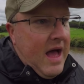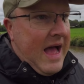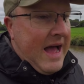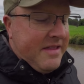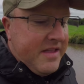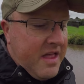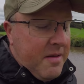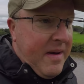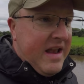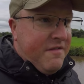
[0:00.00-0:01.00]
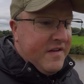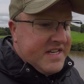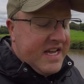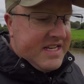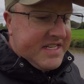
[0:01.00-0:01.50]
And the other benefit
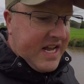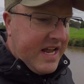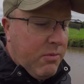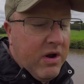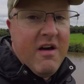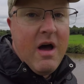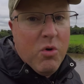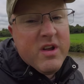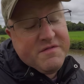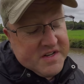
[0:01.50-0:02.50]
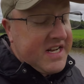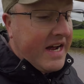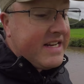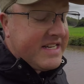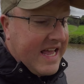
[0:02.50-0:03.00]
is, well, what I've
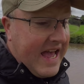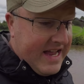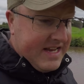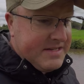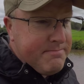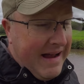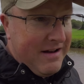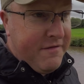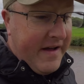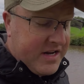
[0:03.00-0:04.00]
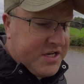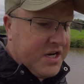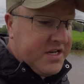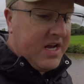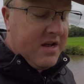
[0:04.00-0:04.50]
decided to get is
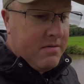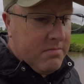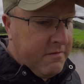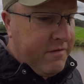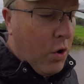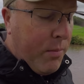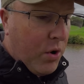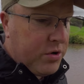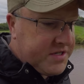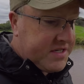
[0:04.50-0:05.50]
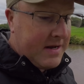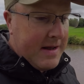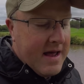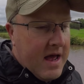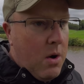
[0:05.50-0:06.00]
manufactured floorboards.
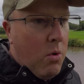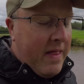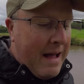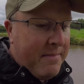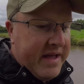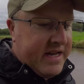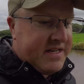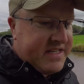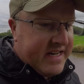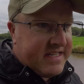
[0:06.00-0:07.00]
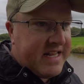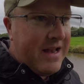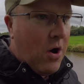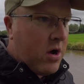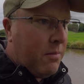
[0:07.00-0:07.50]
What that means is they're
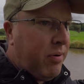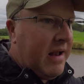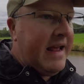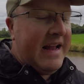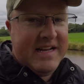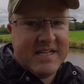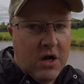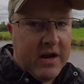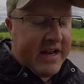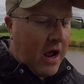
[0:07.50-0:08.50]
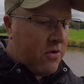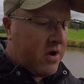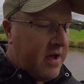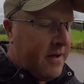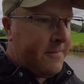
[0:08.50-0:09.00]
not completely solid
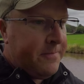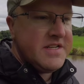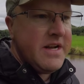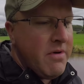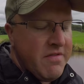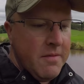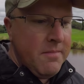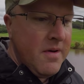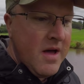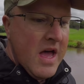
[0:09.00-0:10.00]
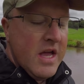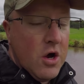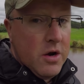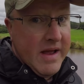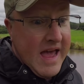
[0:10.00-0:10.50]
oak. Some of them you've got
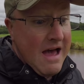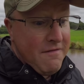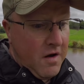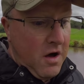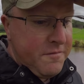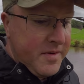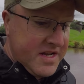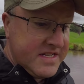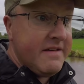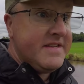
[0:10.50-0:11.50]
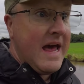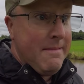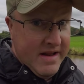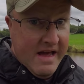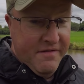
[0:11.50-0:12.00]
to be careful of because there's
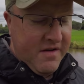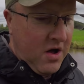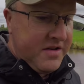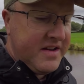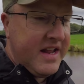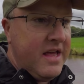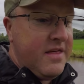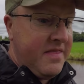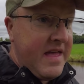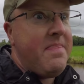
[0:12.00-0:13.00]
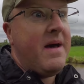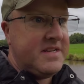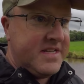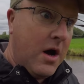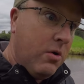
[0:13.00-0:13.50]
MDF underneath, and then that's
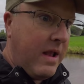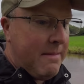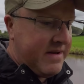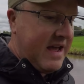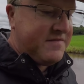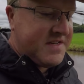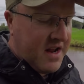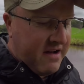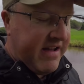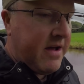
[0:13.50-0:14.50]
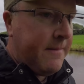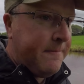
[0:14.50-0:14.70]
the whole MDF scenario.